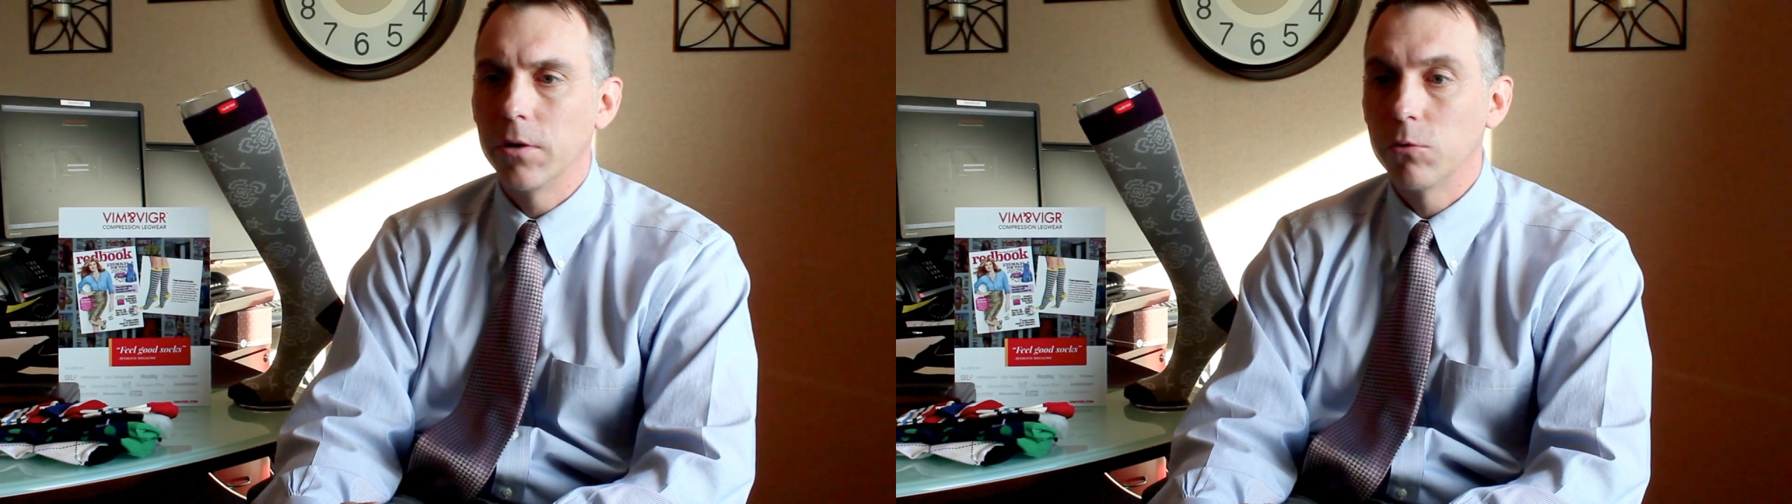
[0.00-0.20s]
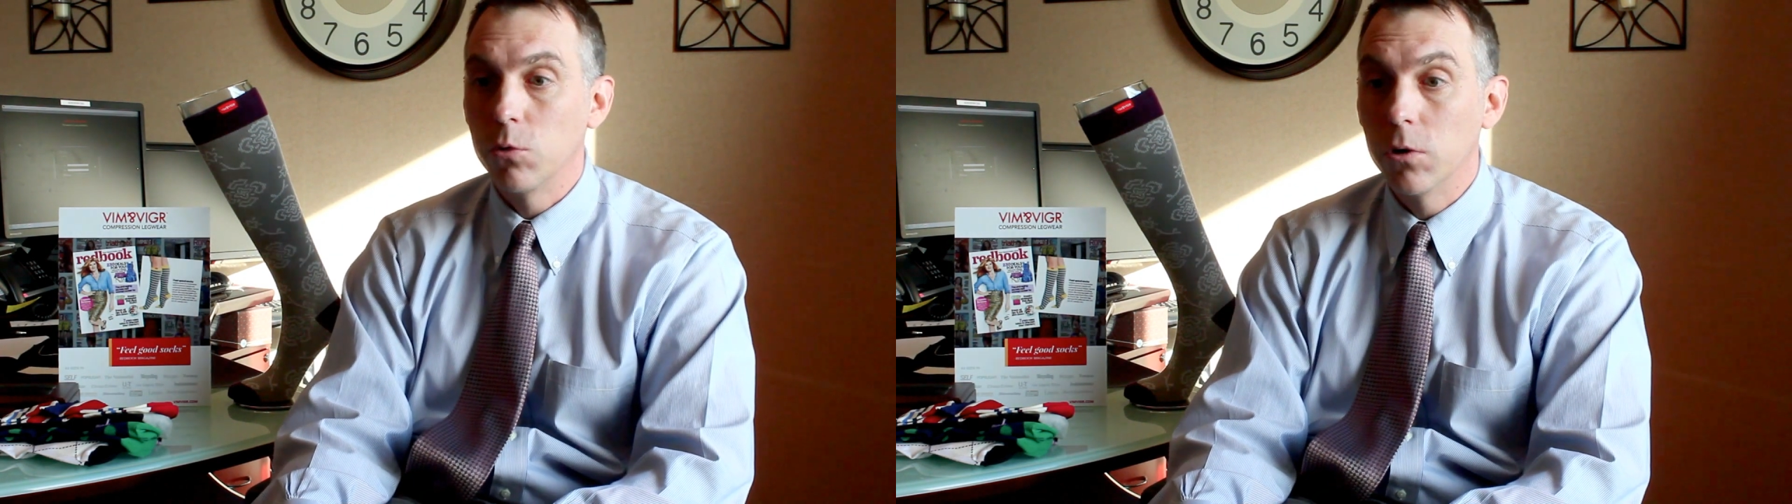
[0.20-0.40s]

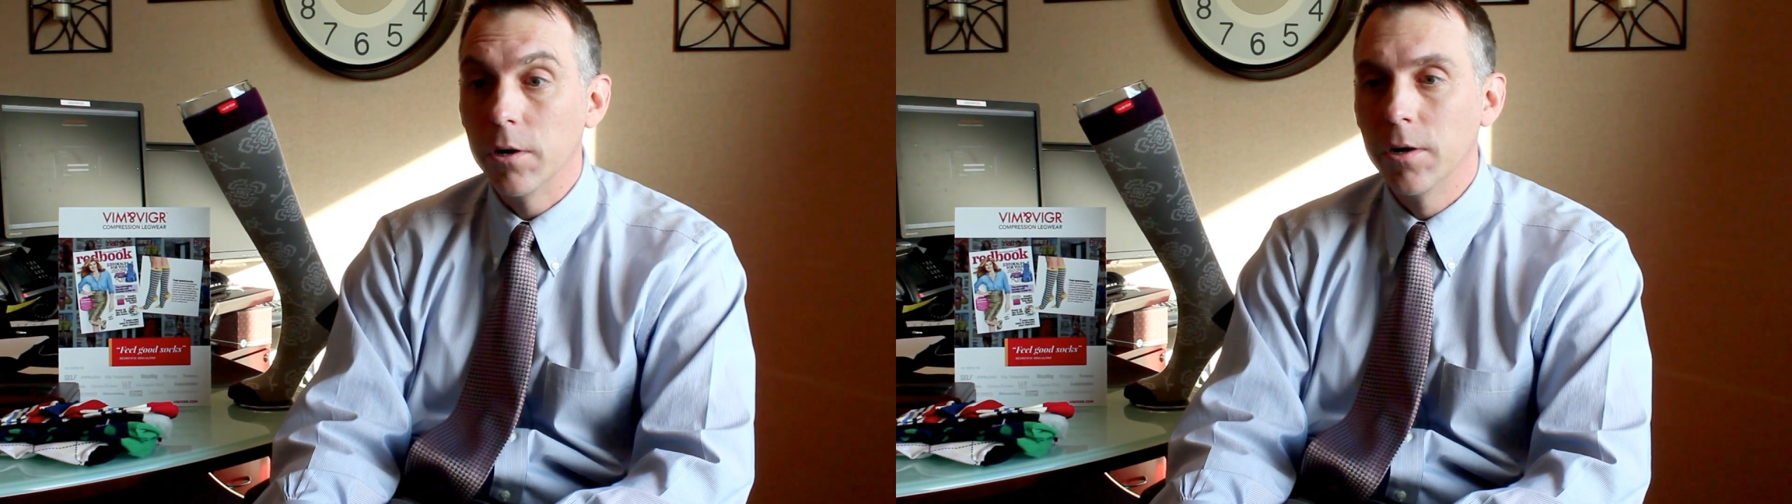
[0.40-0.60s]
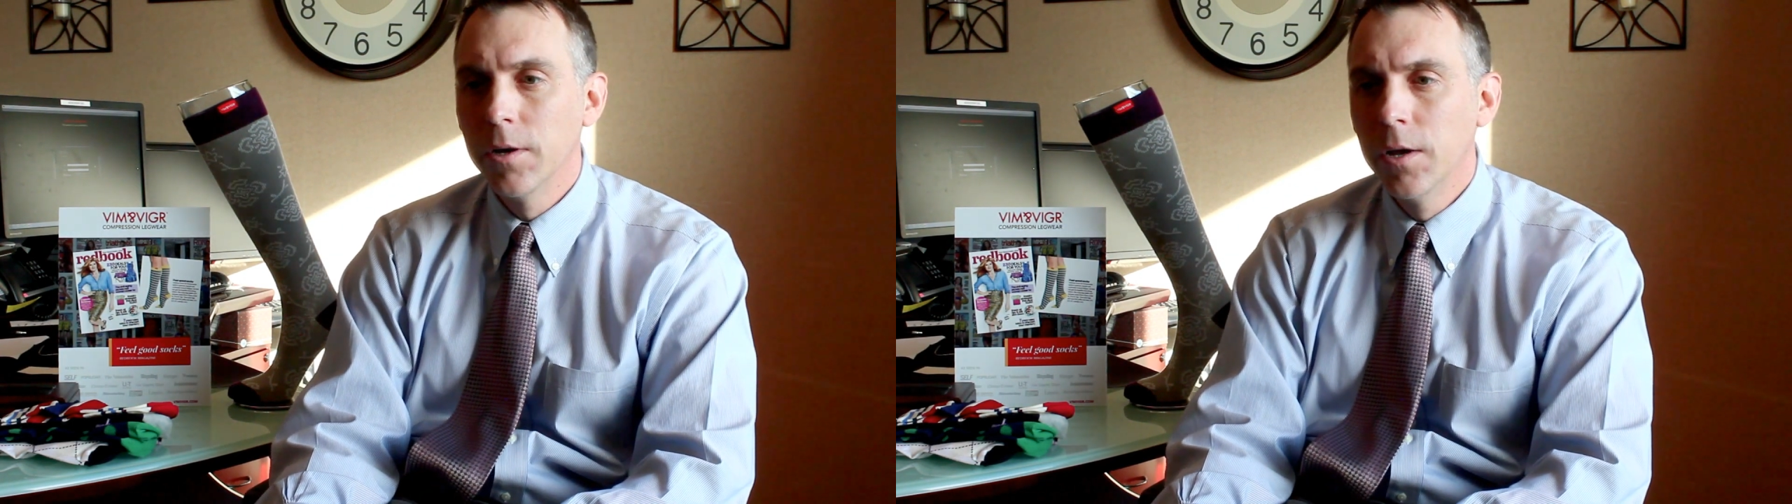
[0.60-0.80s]

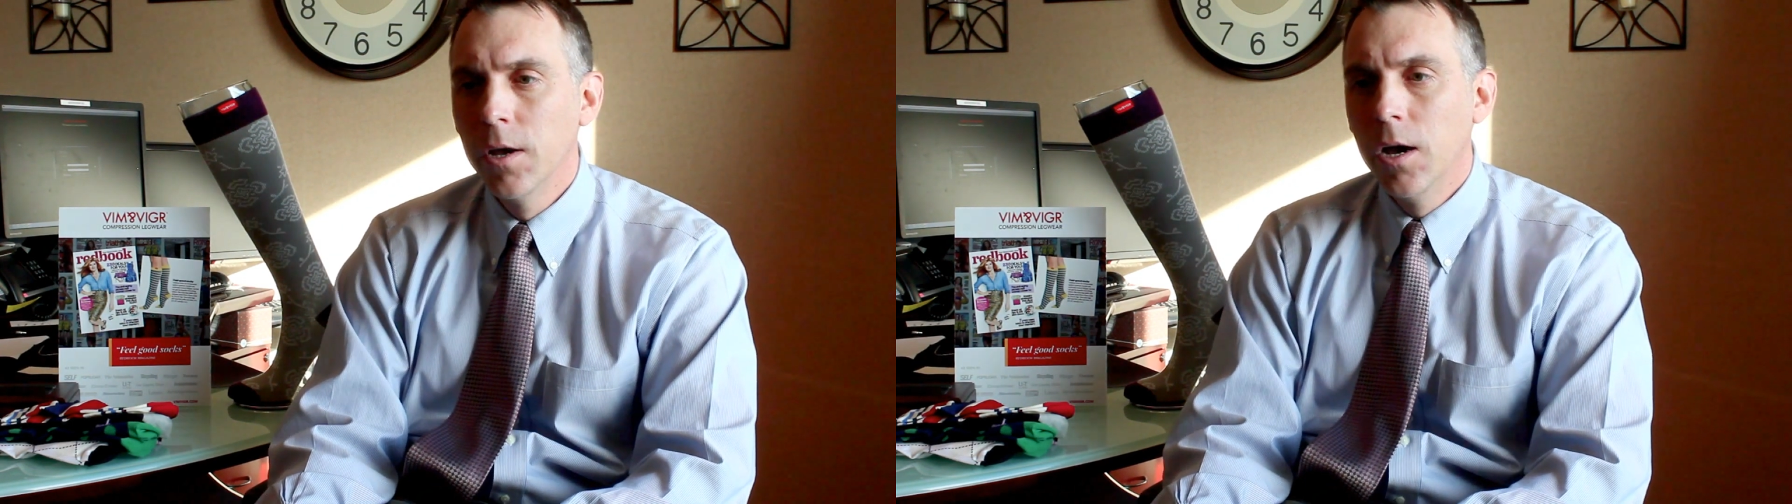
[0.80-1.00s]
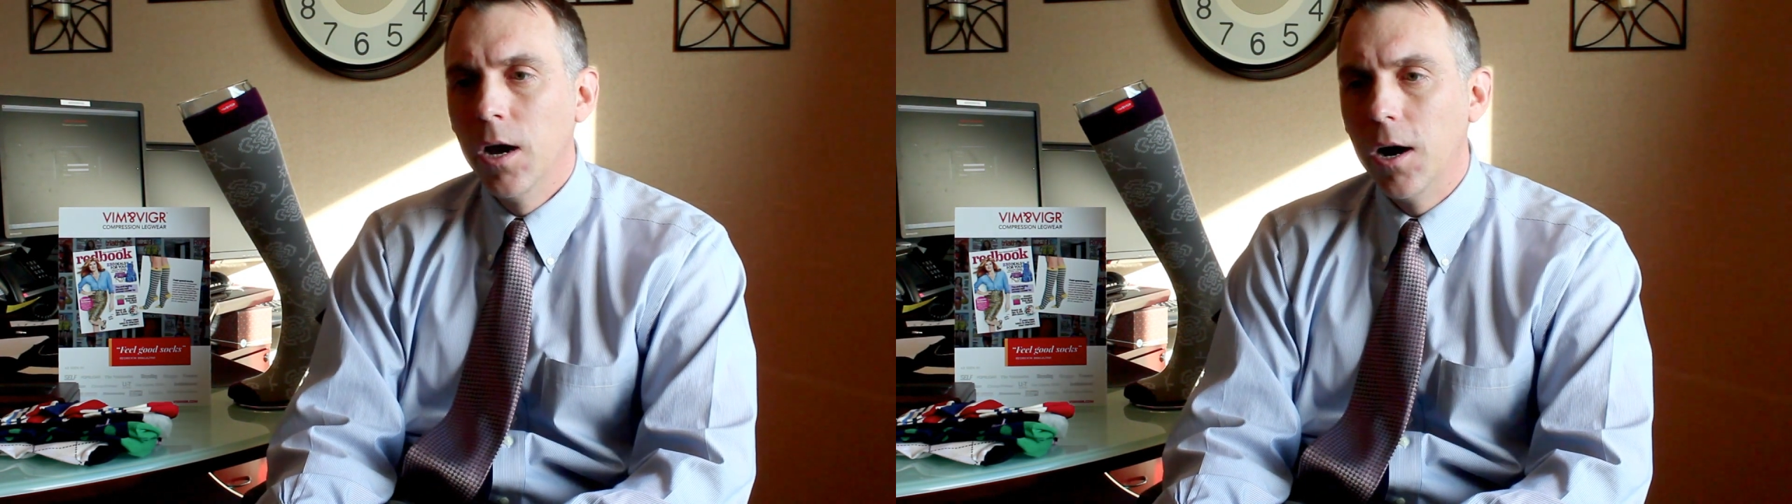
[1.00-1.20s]
sore.
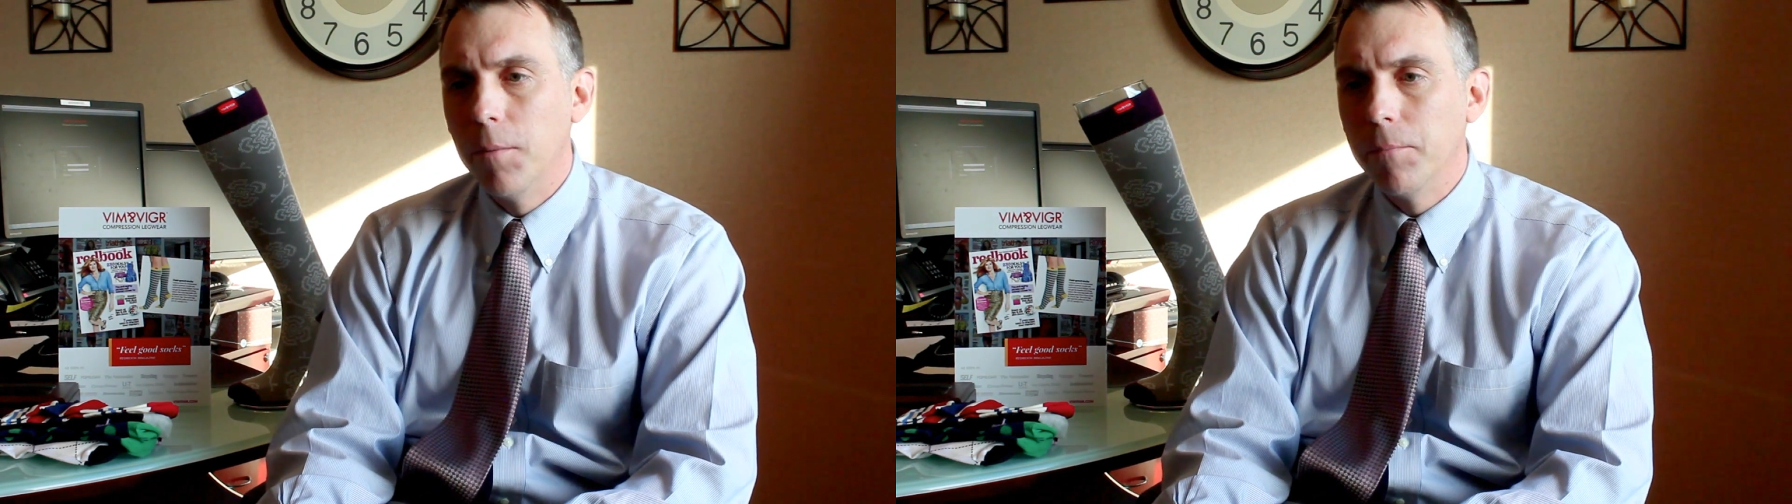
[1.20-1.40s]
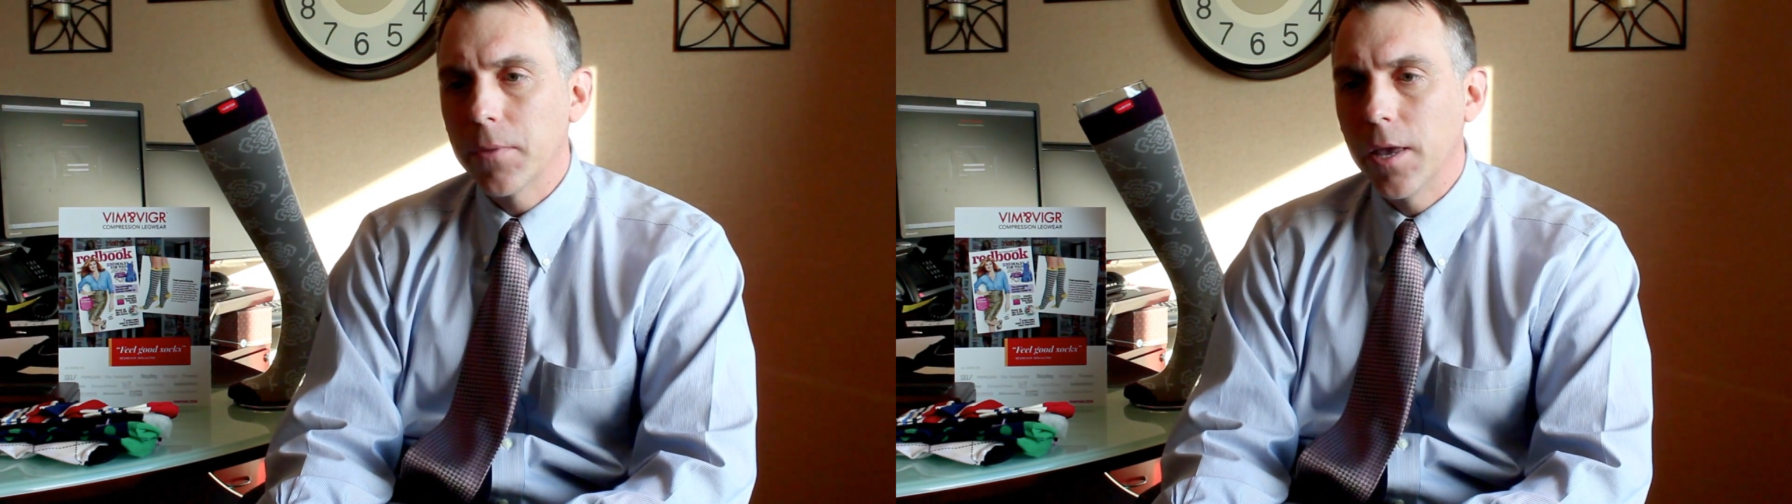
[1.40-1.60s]

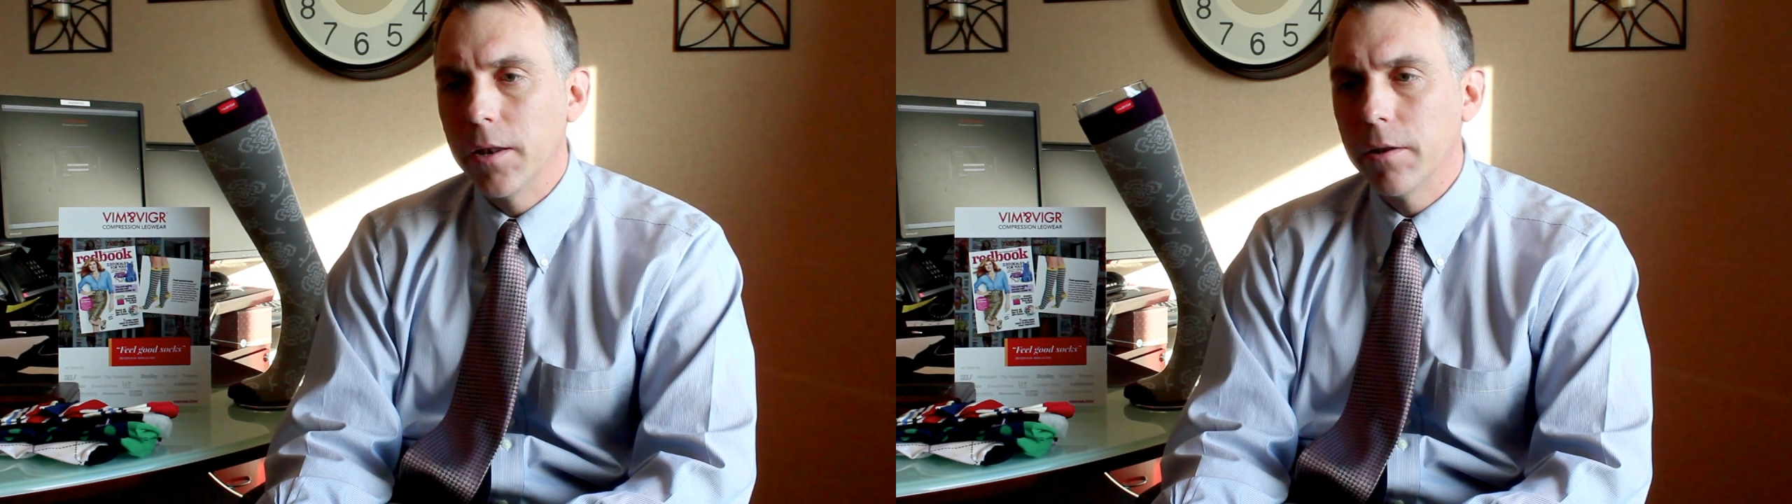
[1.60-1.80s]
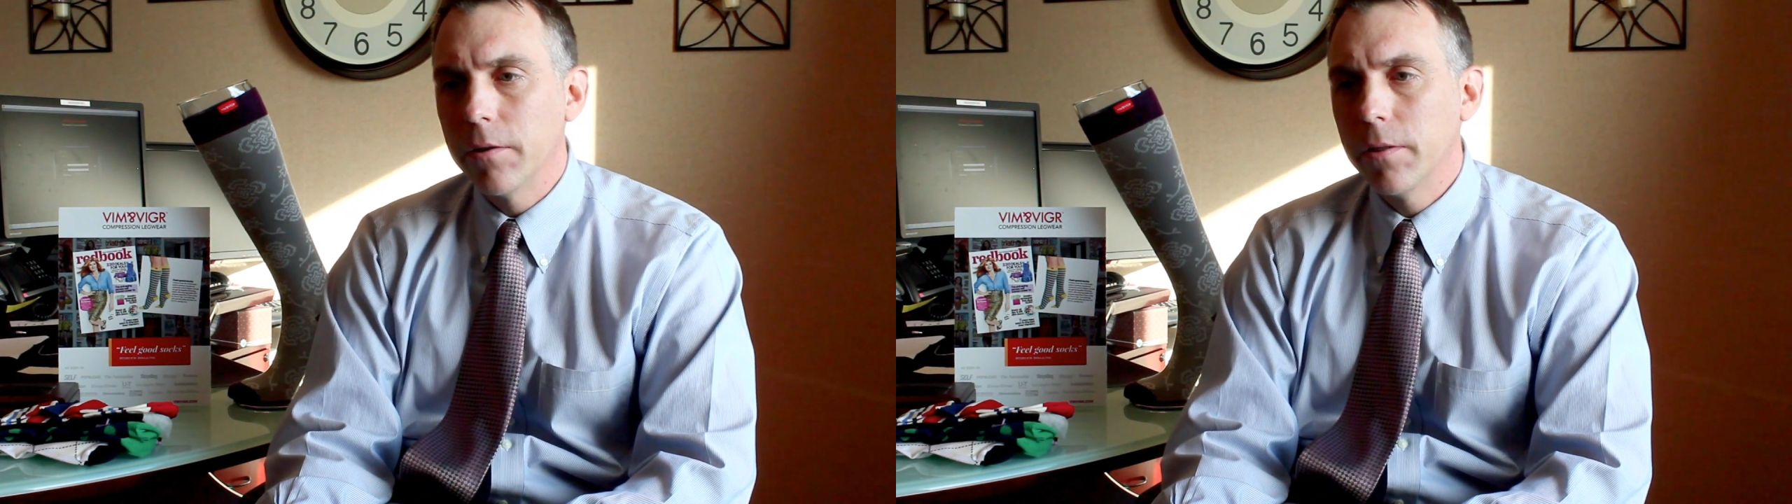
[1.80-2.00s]

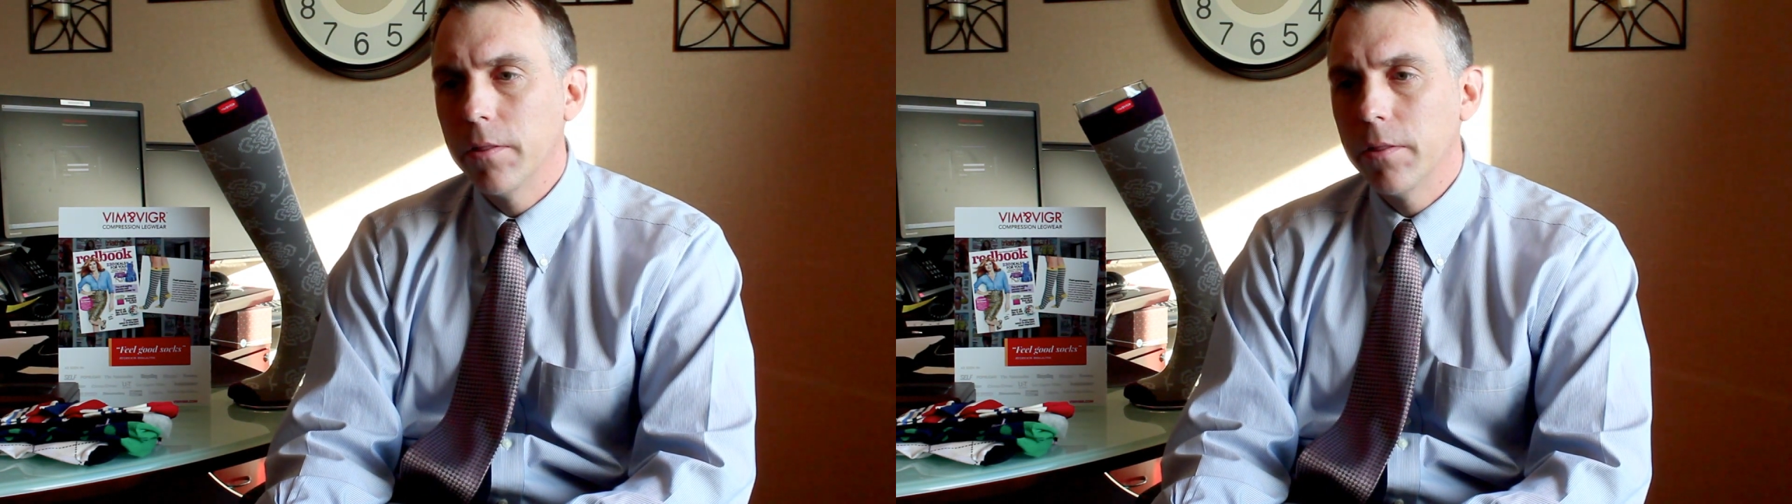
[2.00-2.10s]
And